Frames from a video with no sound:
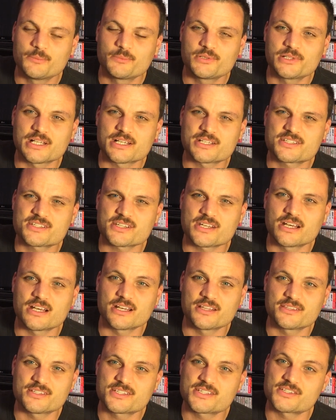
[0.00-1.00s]
Plus,
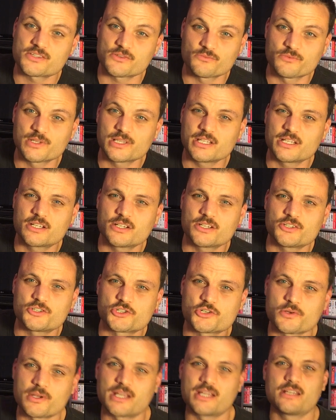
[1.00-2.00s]
this is a really good
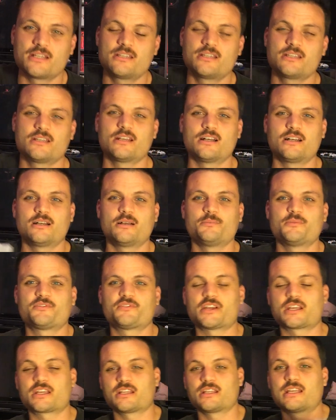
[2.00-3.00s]
trade.
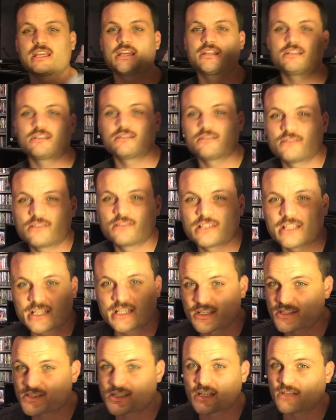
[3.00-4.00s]
If I can get,
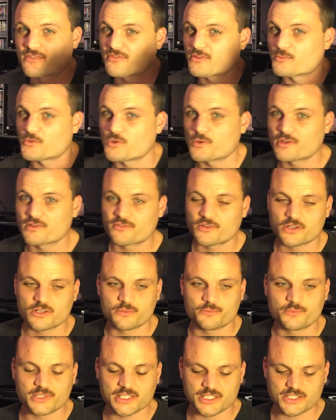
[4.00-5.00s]
like I said, if I'm going for a
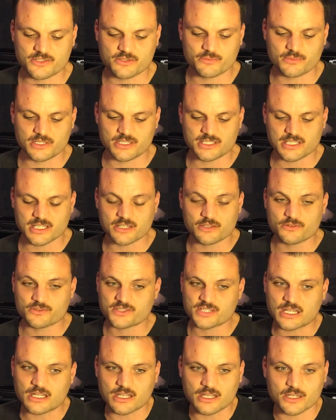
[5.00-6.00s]
complete Super Nintendo
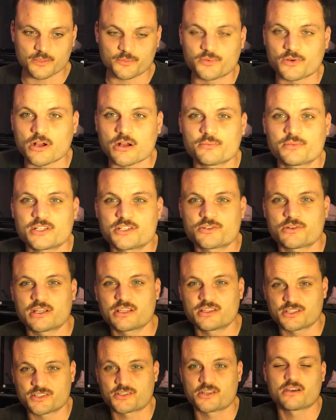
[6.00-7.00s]
set, I could probably
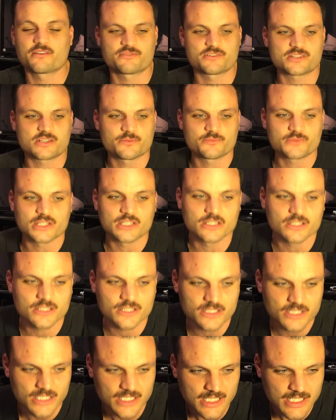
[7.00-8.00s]
trade this off for something
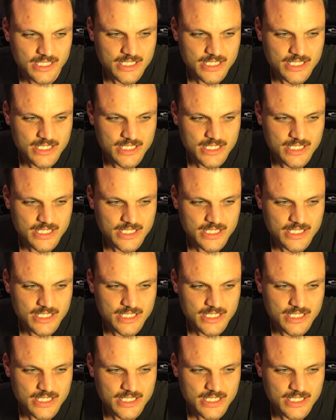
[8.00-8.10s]
good.